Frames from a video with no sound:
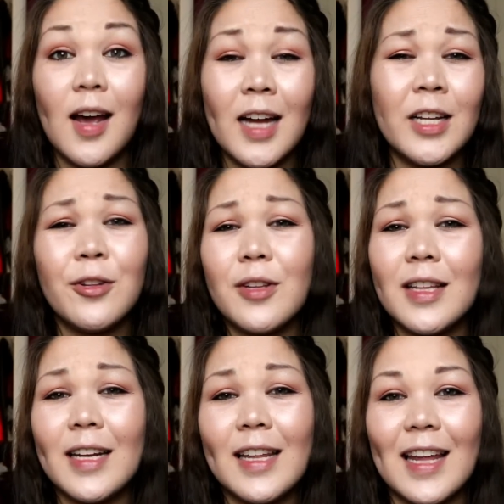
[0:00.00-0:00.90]
Another
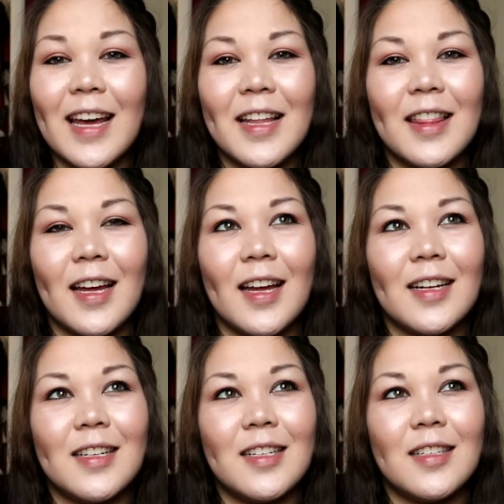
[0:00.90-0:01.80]
thing that I like that
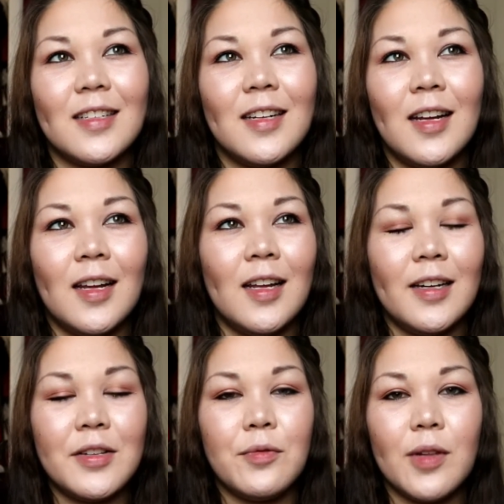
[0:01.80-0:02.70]

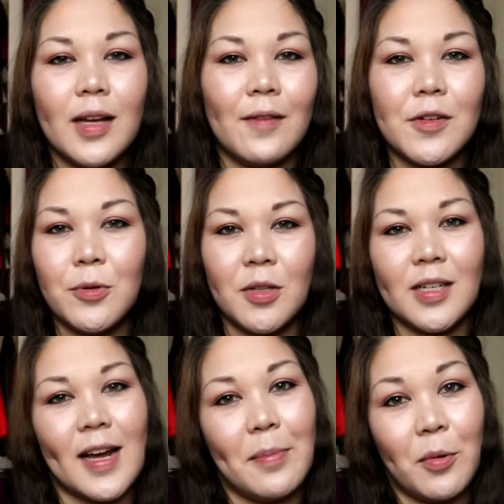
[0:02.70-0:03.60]
doesn't really have to do with the
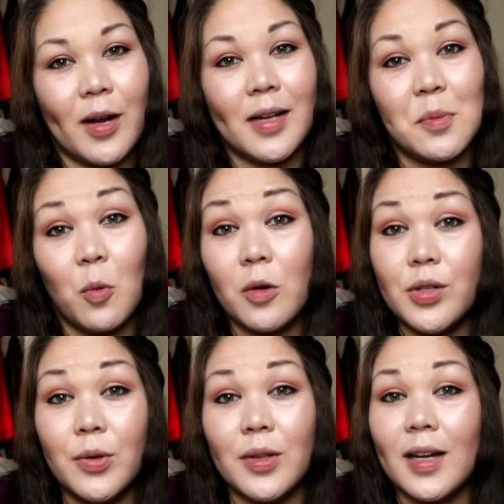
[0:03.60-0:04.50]
diaper, has more
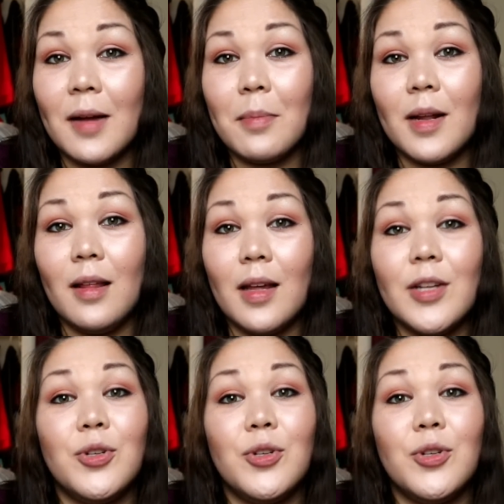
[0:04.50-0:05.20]
to do with the company. They